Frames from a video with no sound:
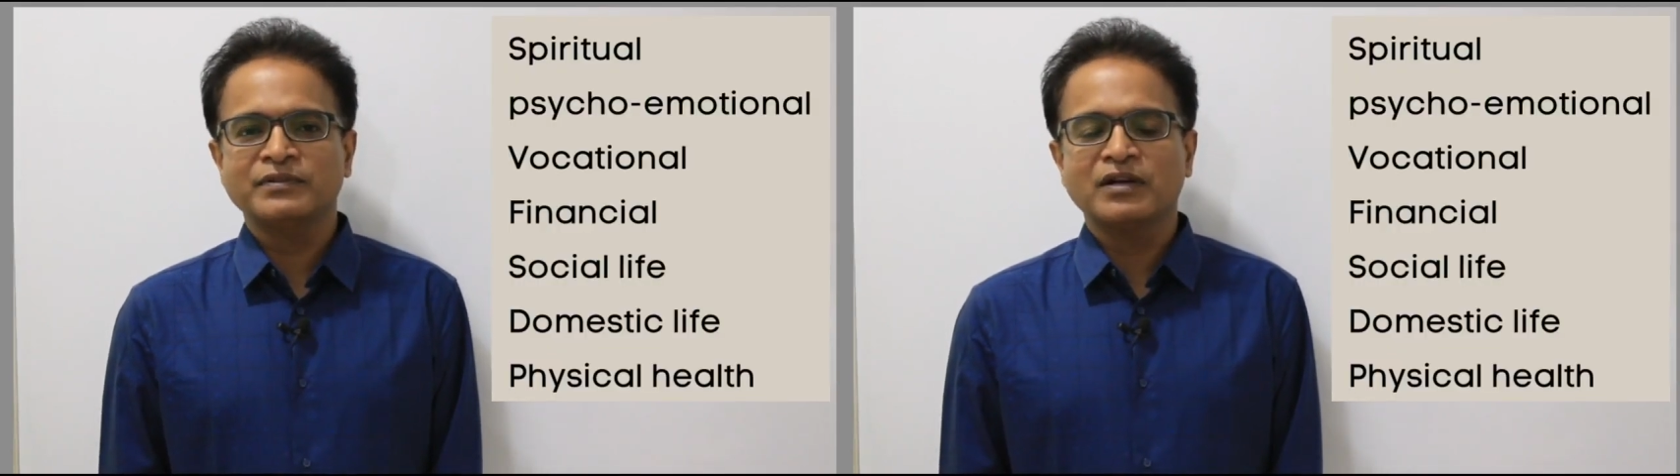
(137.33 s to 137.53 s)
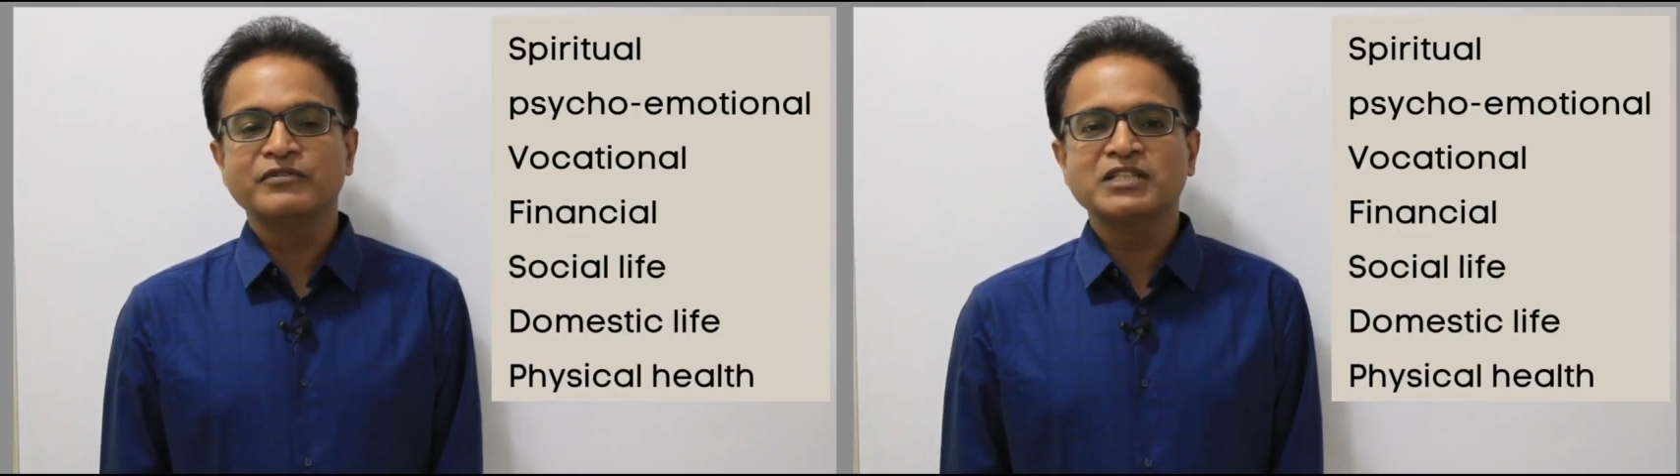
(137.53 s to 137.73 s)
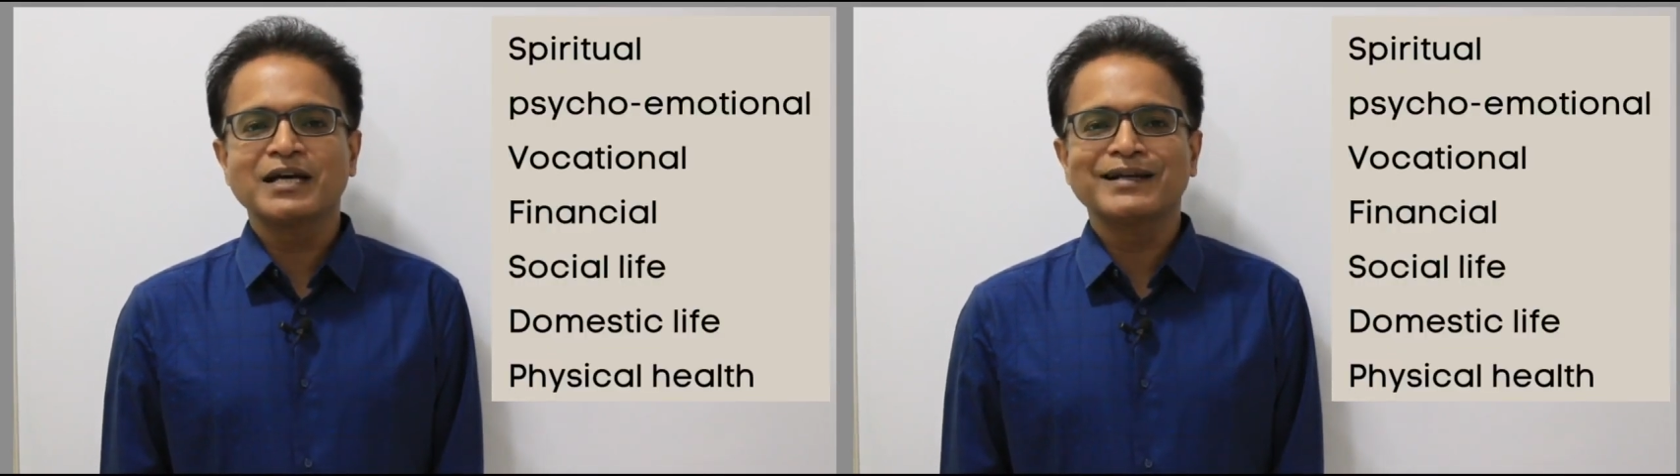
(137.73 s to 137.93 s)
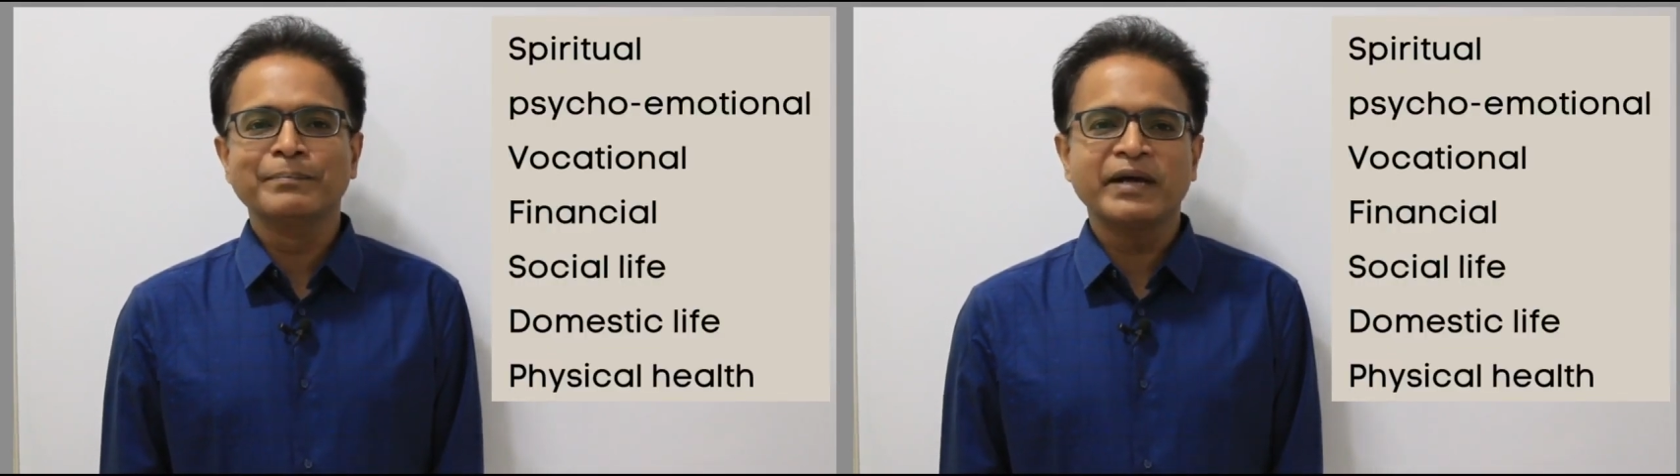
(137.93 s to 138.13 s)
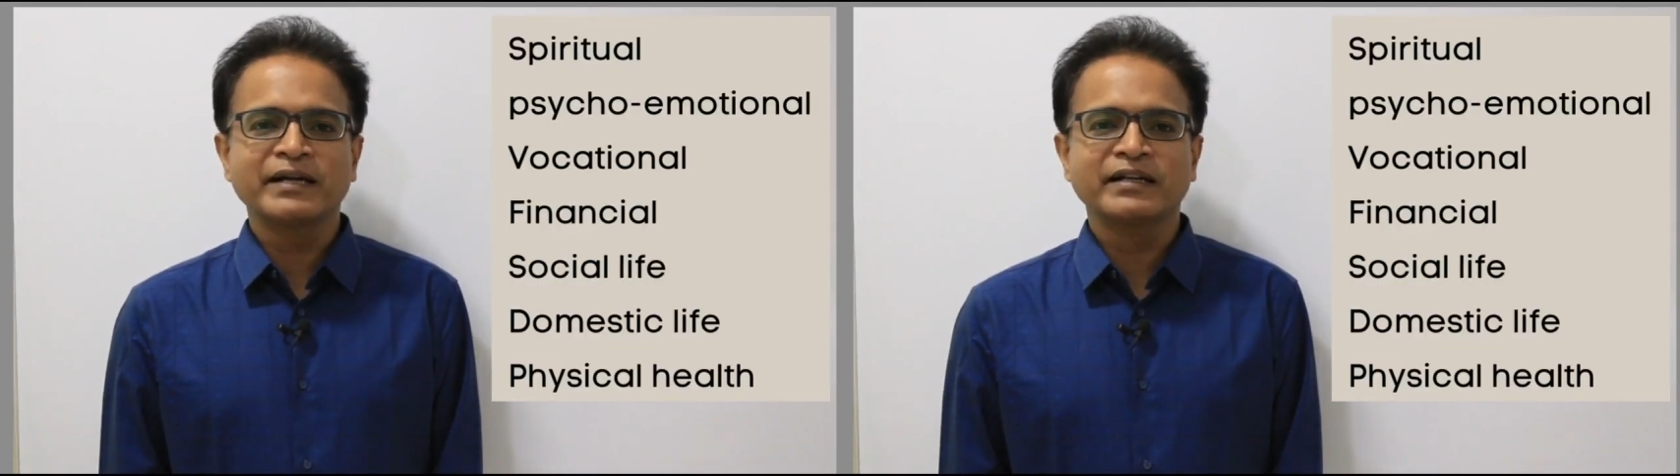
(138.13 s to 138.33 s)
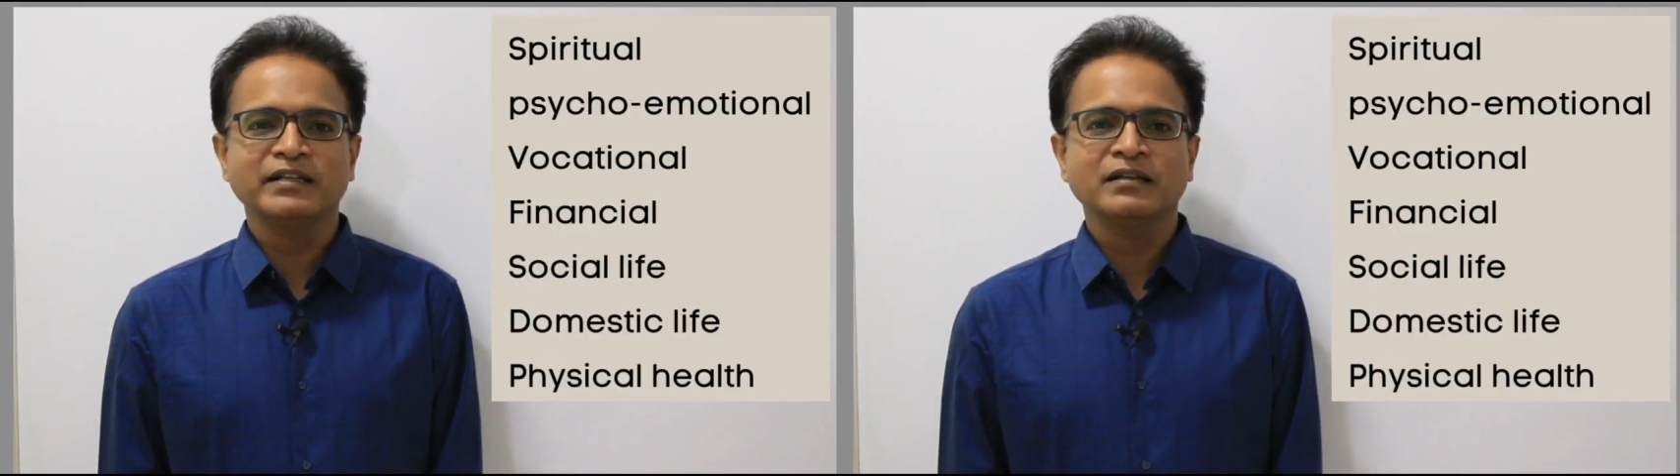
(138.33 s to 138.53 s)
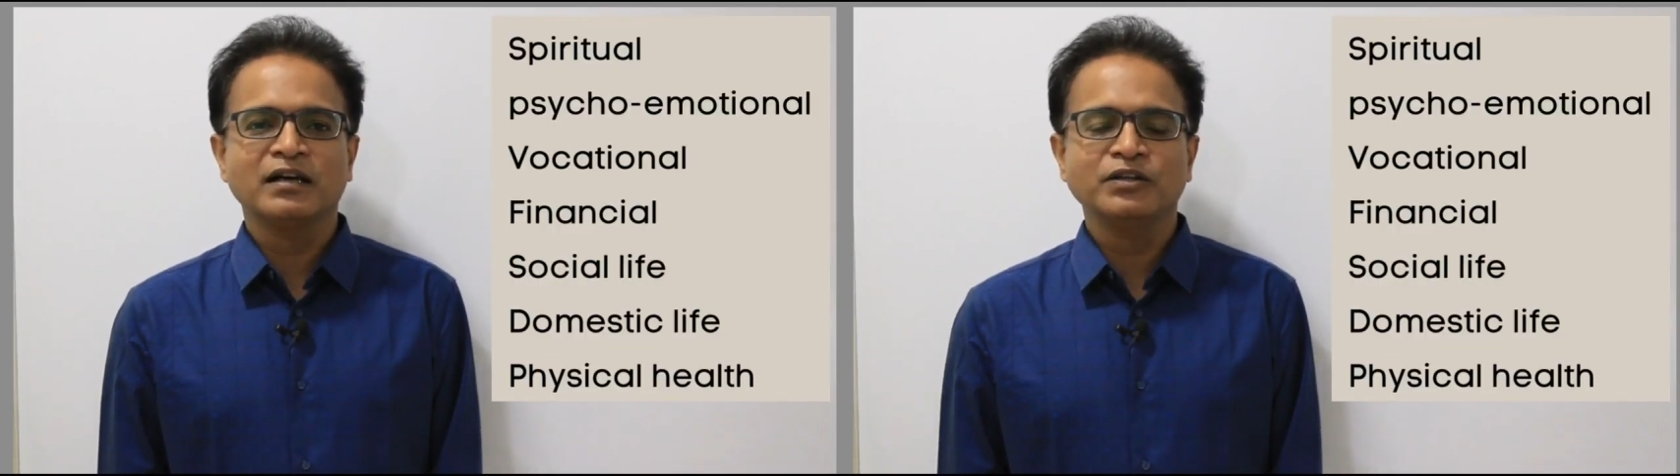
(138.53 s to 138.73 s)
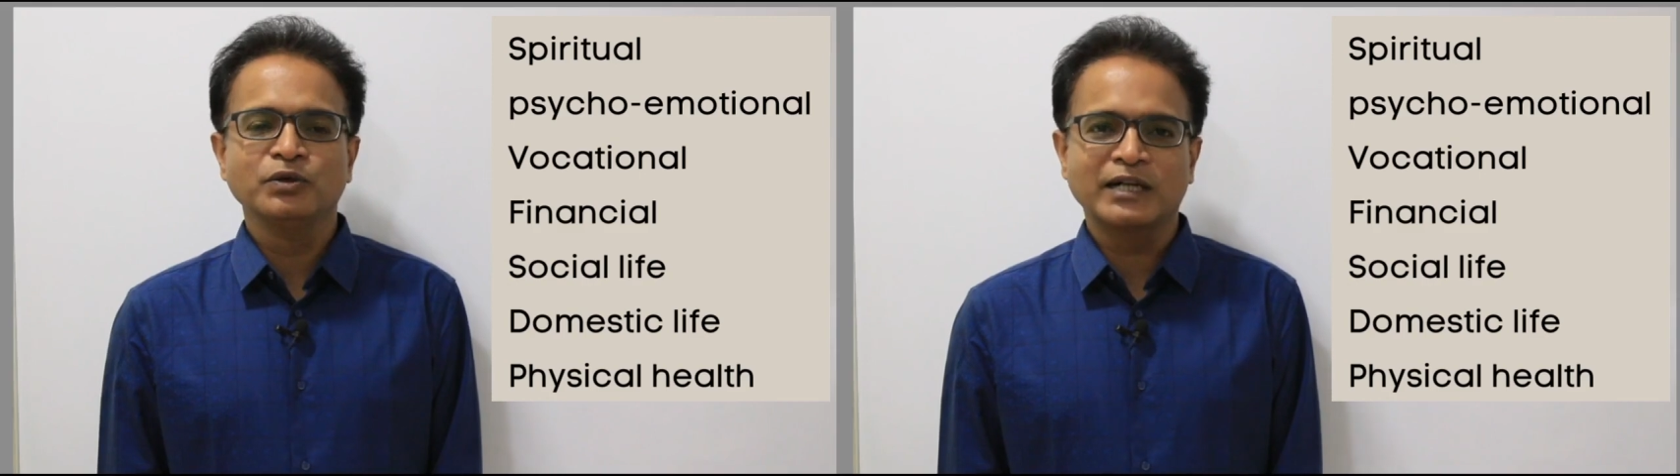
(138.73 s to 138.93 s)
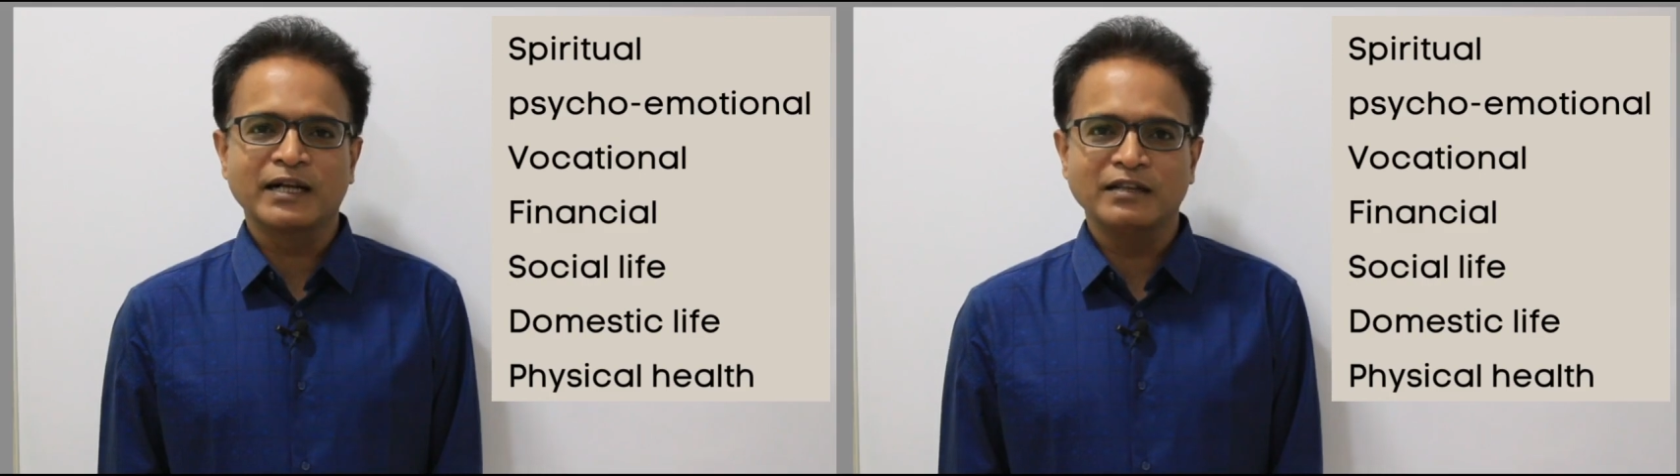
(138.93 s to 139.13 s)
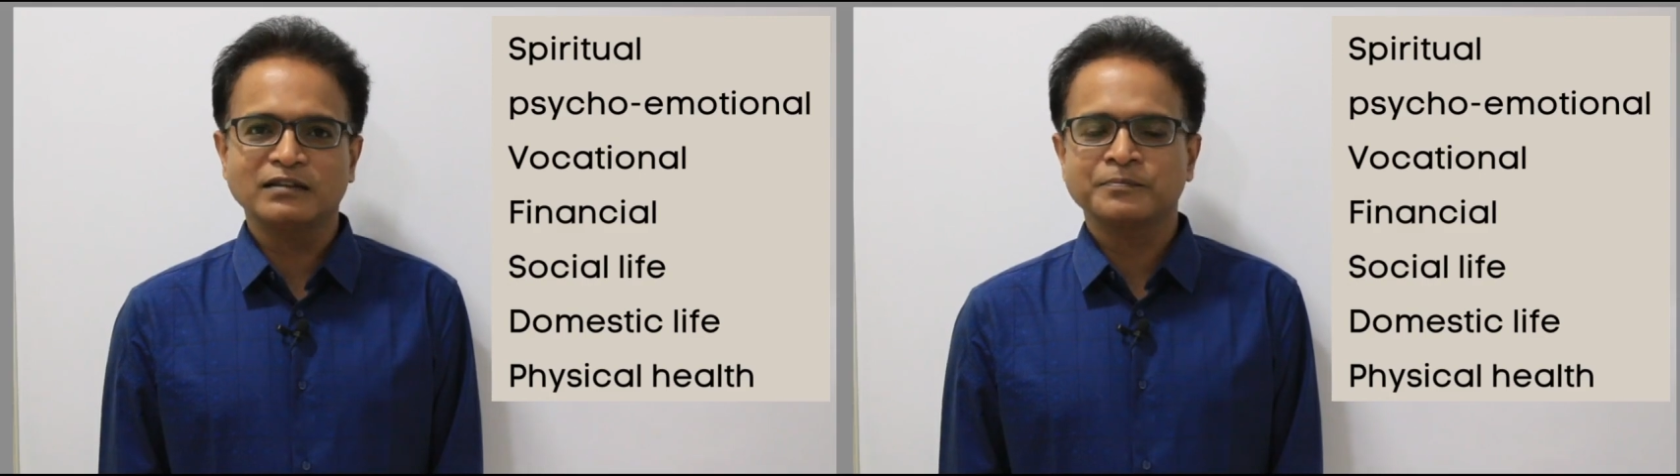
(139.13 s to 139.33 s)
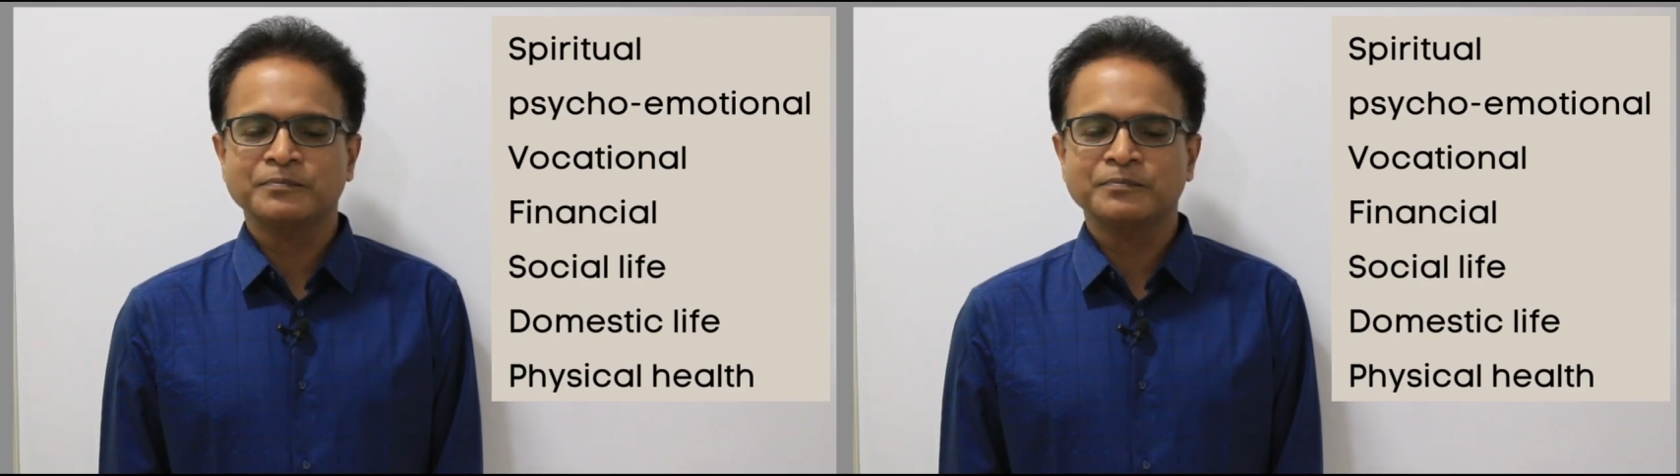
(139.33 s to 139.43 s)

which are impacting your health.